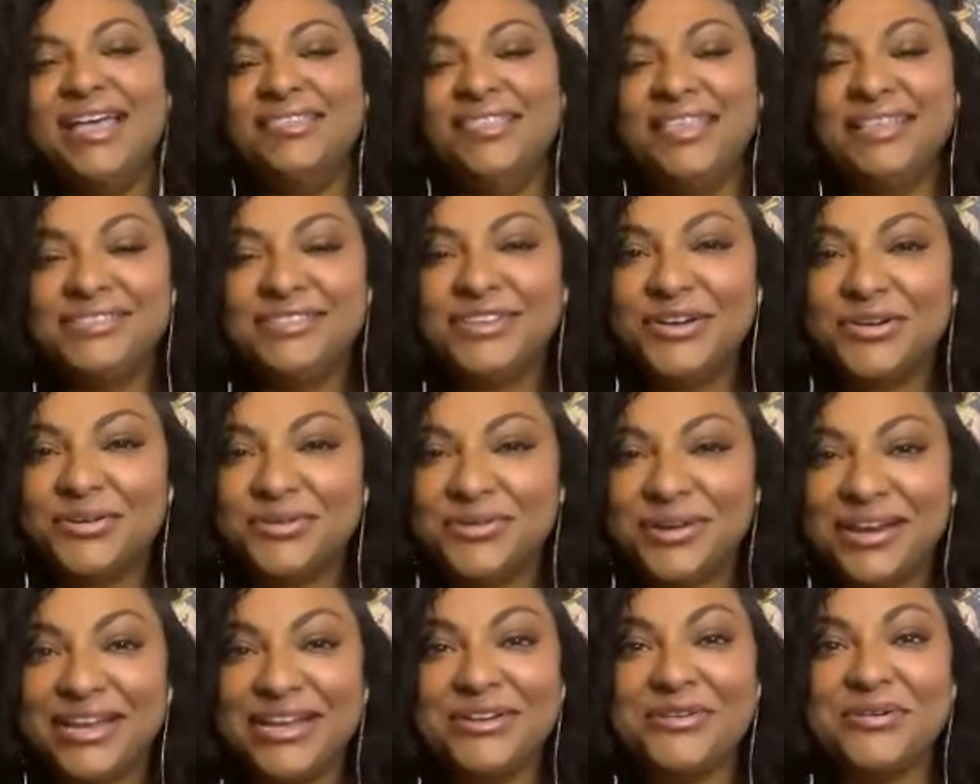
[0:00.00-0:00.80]
That's a yes.
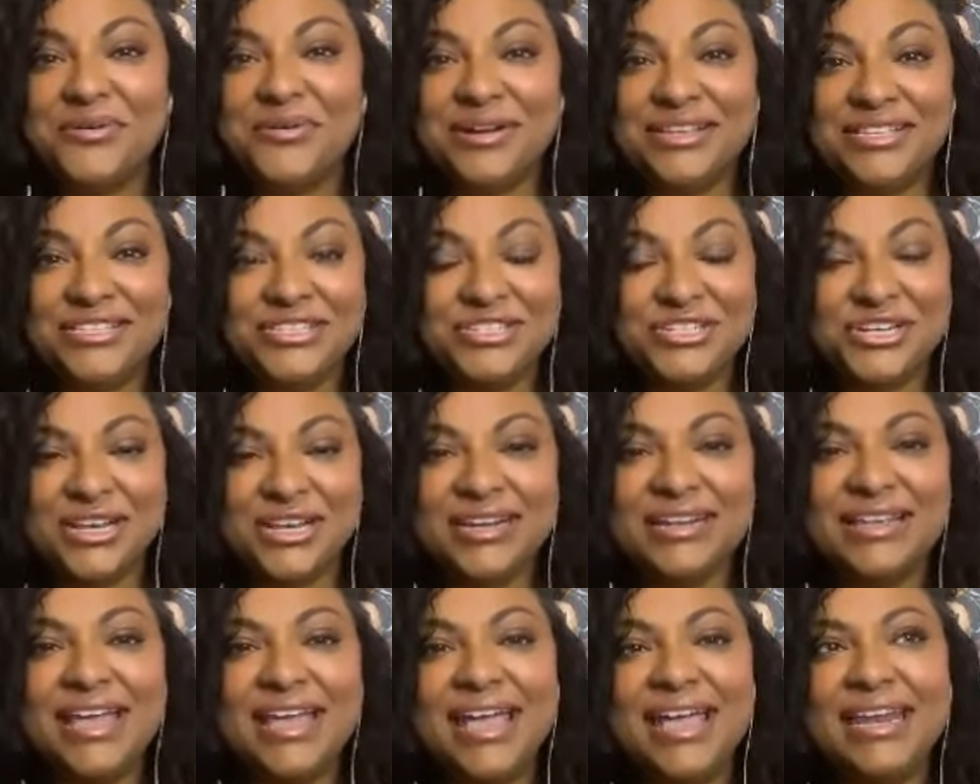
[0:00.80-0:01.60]
great
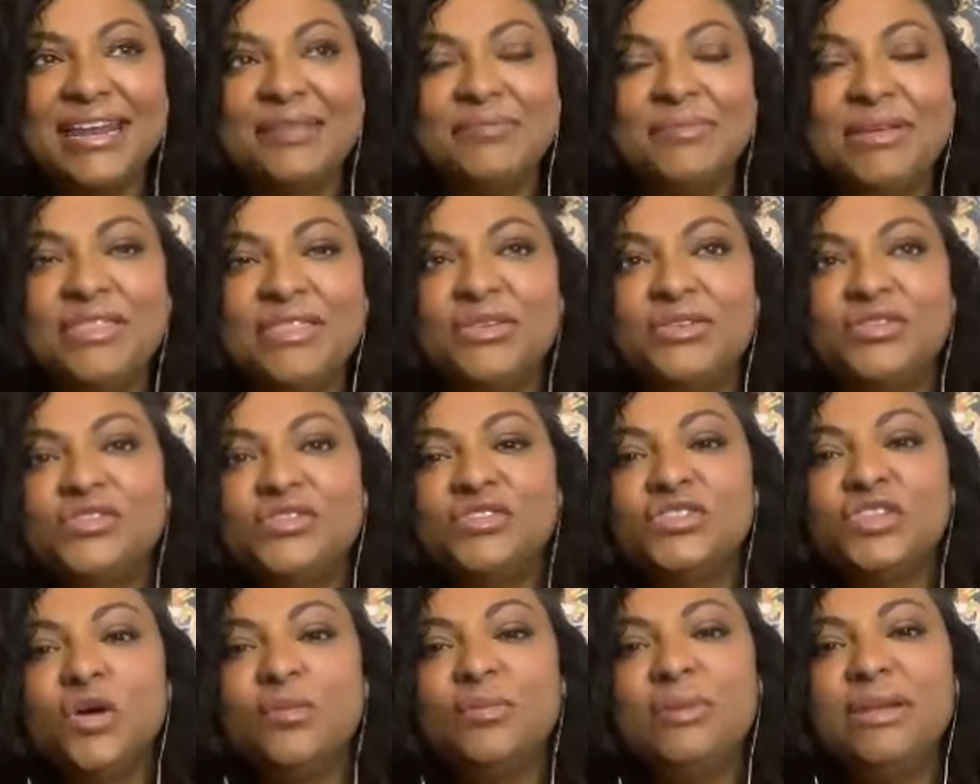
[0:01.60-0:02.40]
question. And I mean, there's
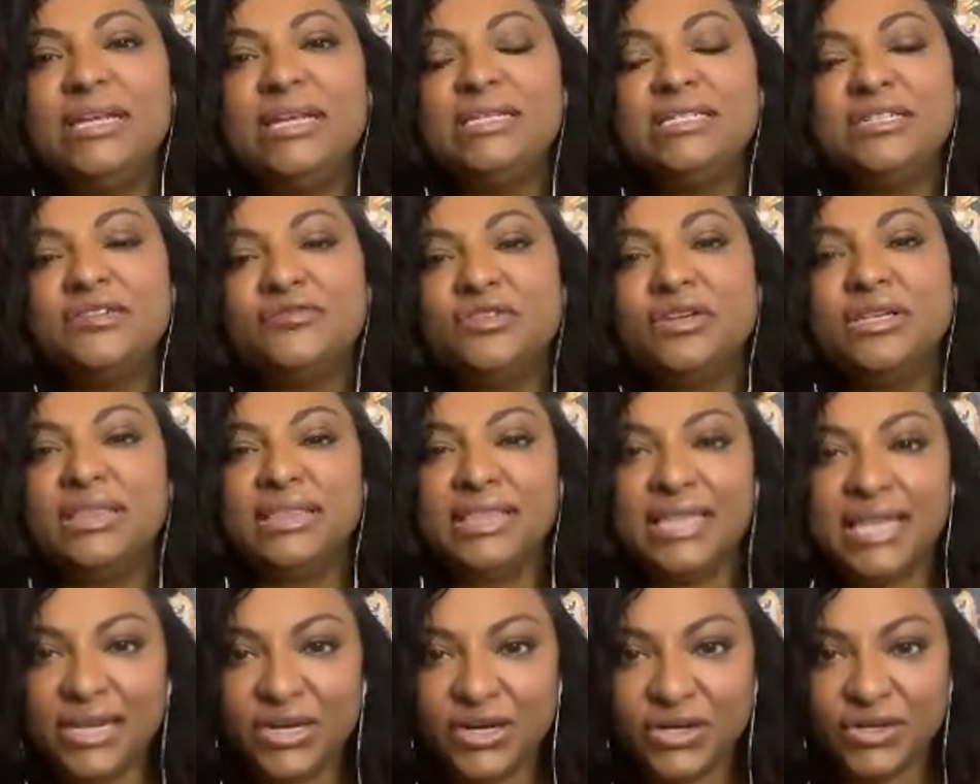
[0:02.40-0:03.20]
so many different
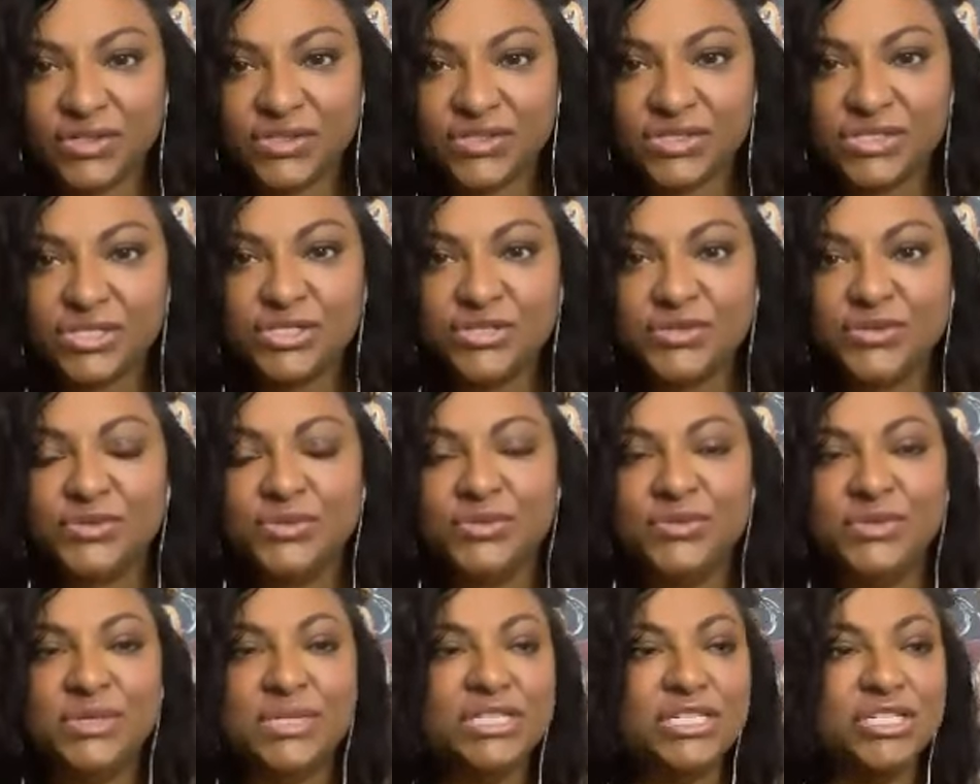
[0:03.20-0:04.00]
layers
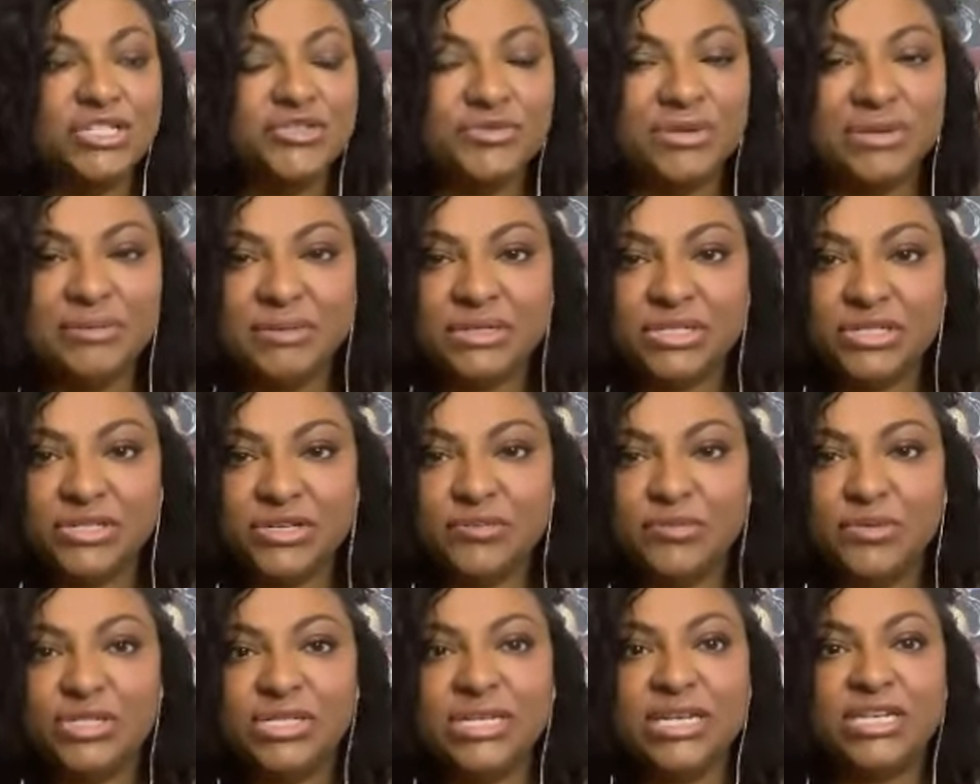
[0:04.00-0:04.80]
to dream
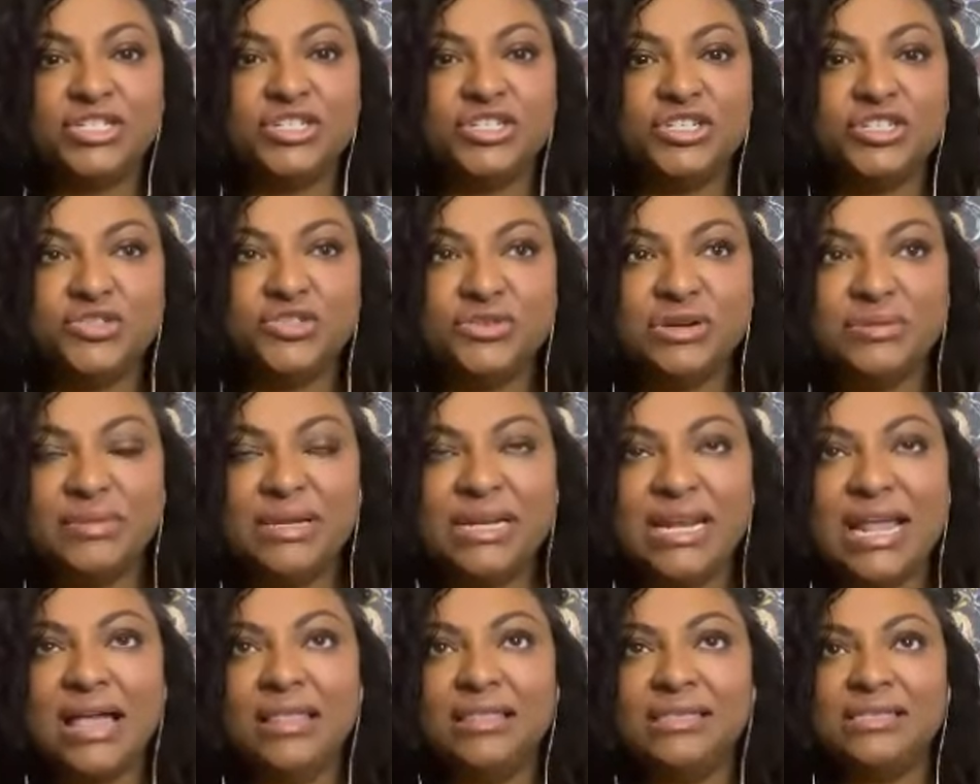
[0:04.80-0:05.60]
interpretation, dream
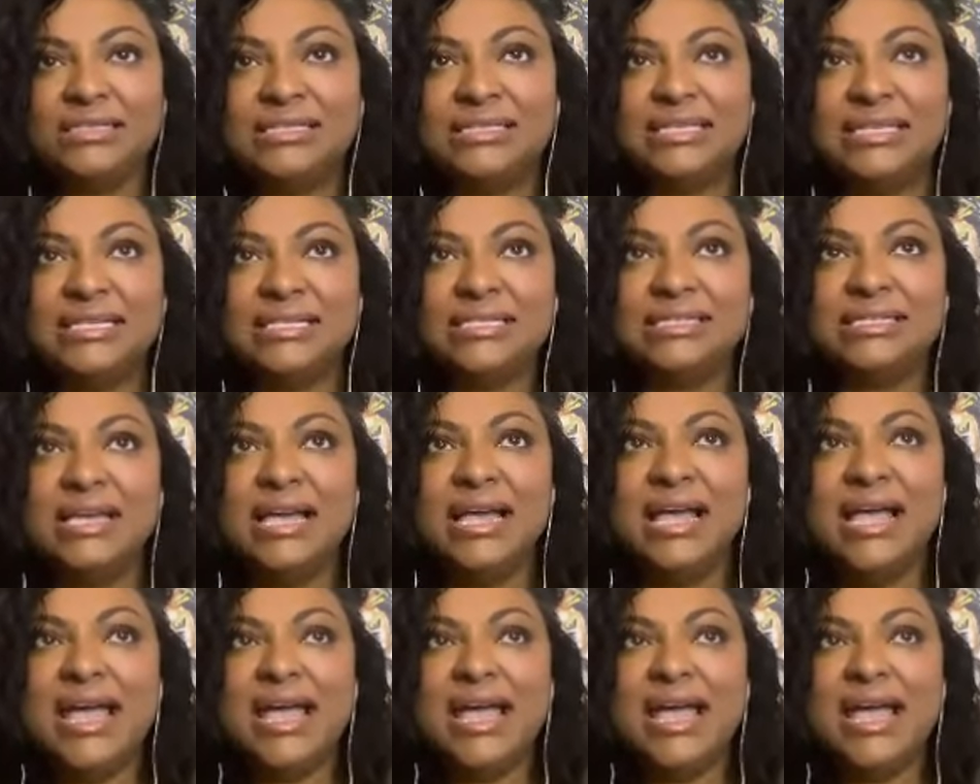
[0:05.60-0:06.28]
analysis,